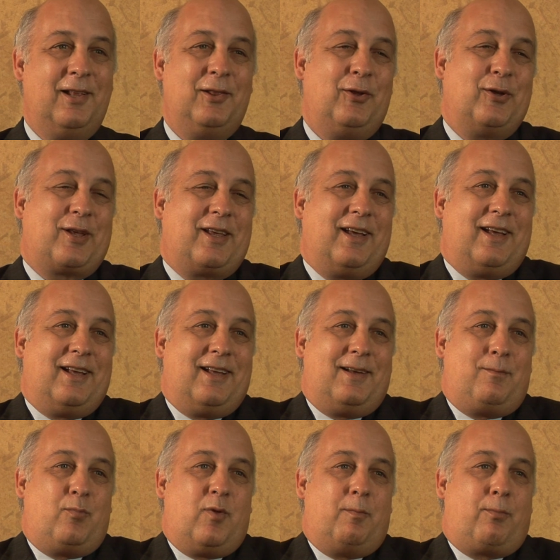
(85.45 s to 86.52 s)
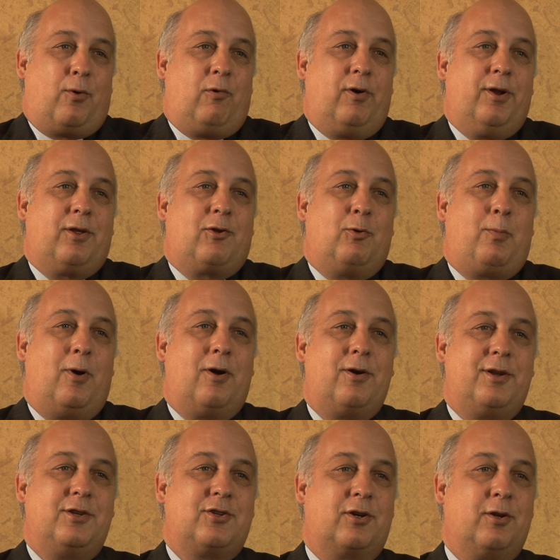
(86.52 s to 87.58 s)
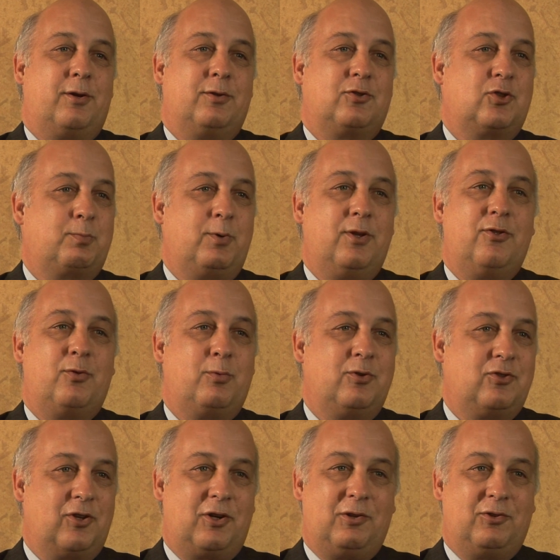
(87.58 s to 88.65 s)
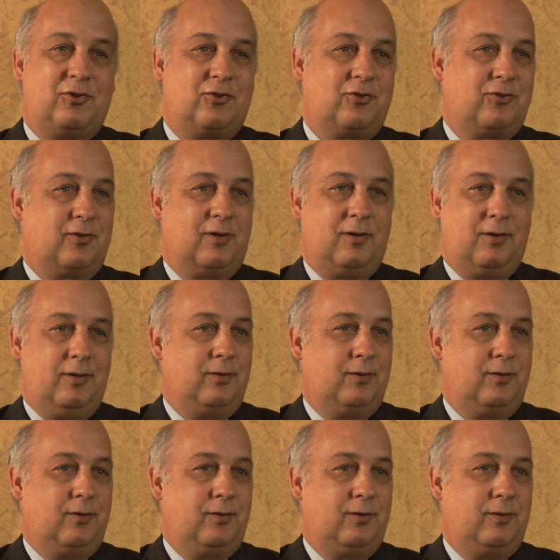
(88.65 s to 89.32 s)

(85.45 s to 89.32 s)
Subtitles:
Look, political parties are going to spin the results